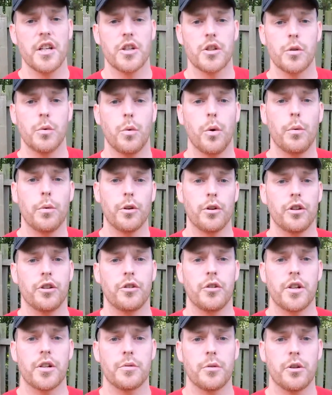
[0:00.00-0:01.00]
So what we're going to
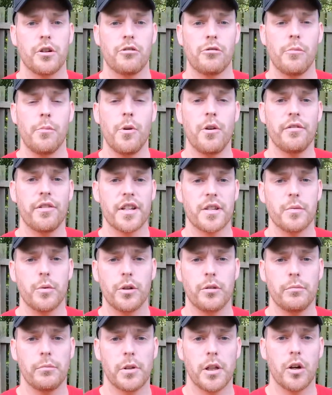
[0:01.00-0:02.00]
do is we're going to remove this
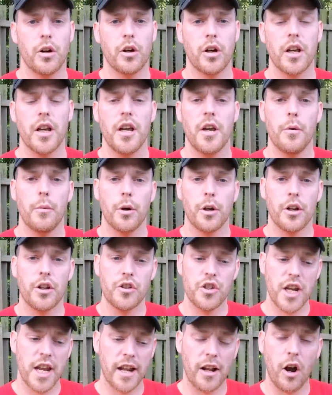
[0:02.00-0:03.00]
wooden block. We're going to
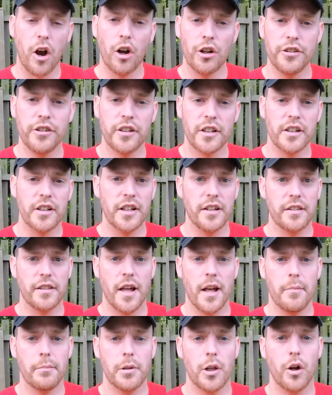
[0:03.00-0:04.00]
check underneath
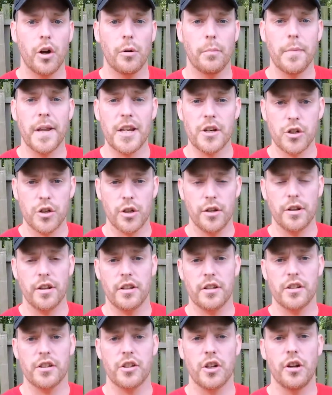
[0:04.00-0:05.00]
that block, make sure
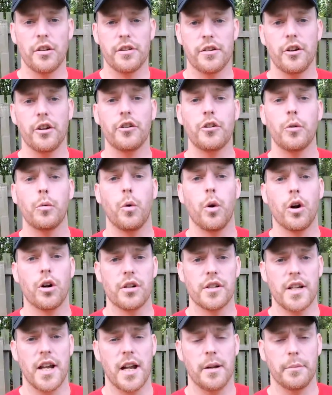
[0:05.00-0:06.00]
that there's nothing
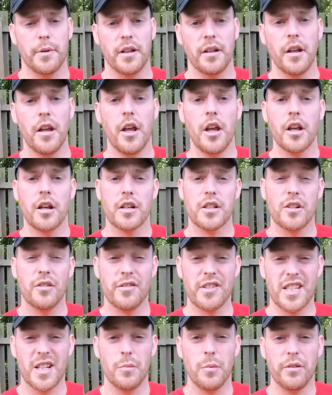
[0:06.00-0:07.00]
untoward happening, because
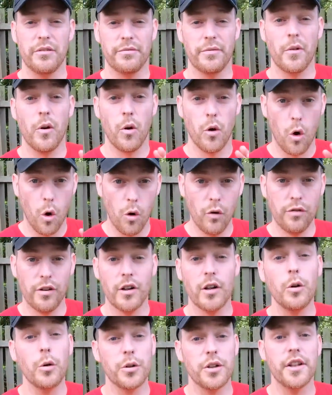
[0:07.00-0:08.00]
obviously we've
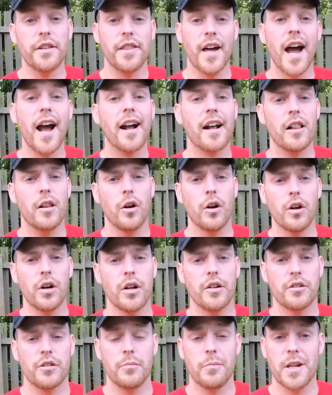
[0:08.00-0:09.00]
overloaded that claw
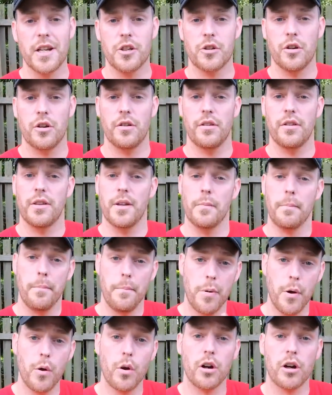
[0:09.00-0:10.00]
to make sure that
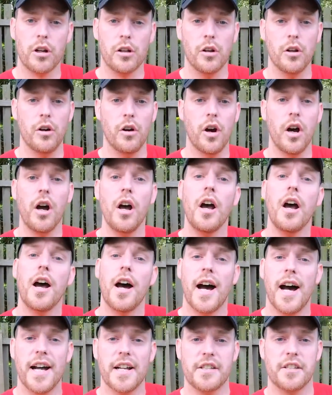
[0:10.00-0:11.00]
poor claw
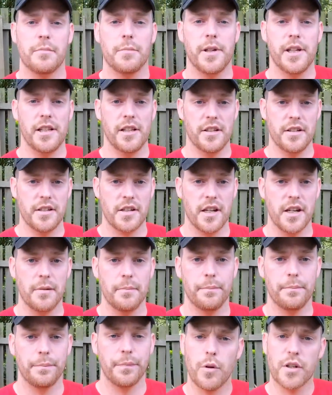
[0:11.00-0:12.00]
had some healing time.
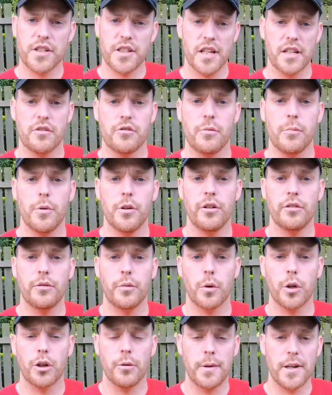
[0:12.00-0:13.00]
Once it's removed,
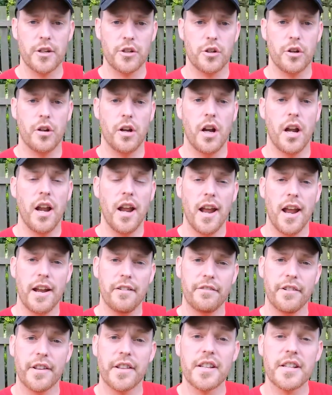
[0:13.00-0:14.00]
we're going to make sure
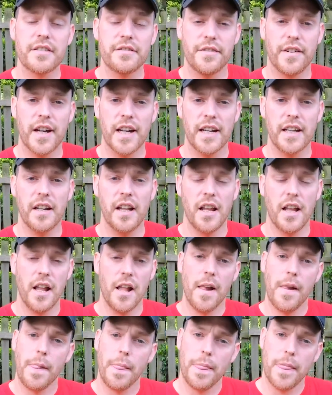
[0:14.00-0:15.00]
everything's fine.
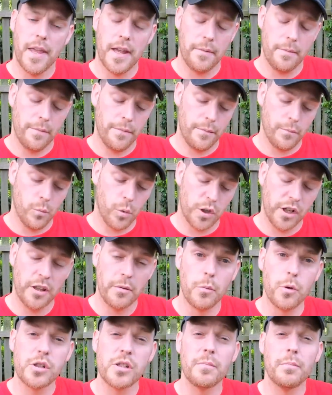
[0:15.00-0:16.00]
Then one of the
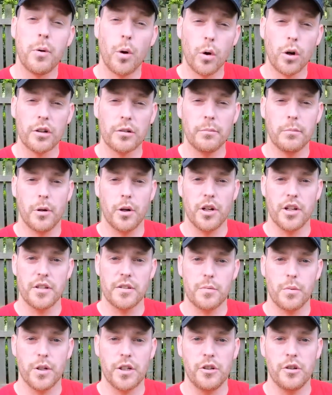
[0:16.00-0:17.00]
most important
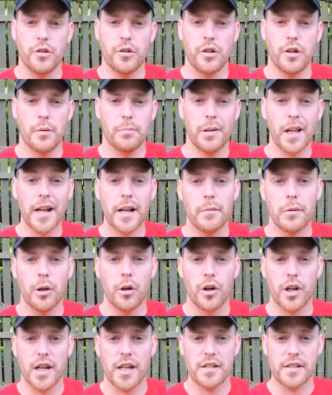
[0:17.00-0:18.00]
points when you apply a
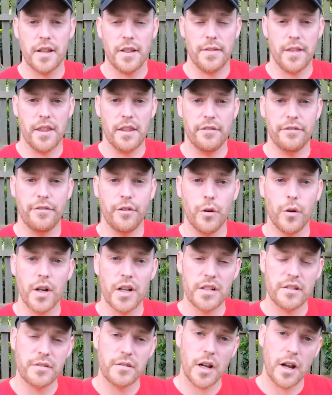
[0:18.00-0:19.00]
block is that the foot
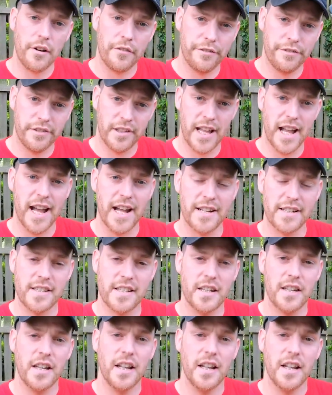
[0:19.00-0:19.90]
is flat.